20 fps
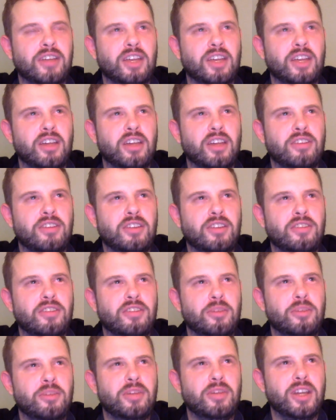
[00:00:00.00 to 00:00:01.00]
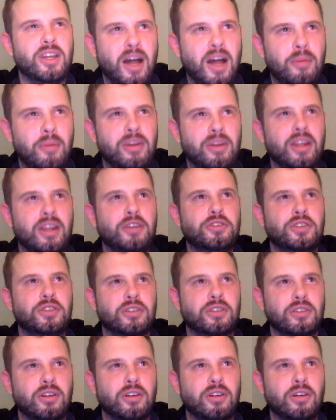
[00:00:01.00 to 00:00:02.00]
It's going to be a
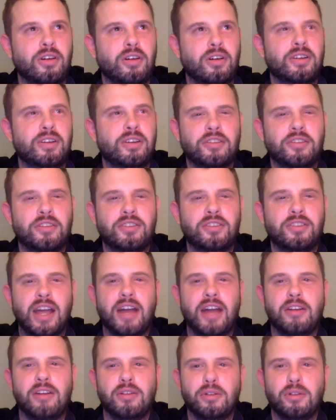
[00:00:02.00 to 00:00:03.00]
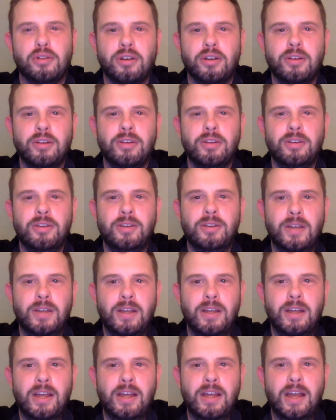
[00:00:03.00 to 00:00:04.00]
combination on Nelson Agholor
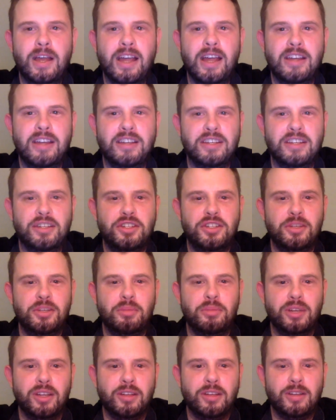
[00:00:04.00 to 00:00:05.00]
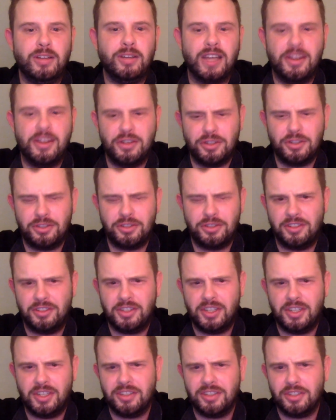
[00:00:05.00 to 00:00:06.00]
and DGB. And just to
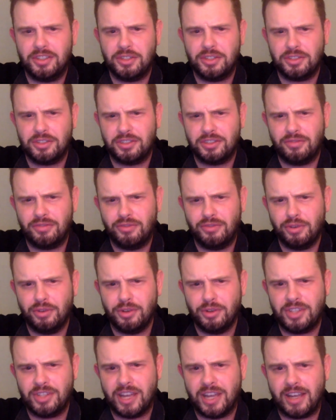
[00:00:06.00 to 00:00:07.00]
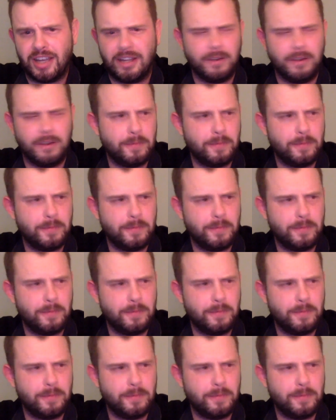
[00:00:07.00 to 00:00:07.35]
tease it just for a second,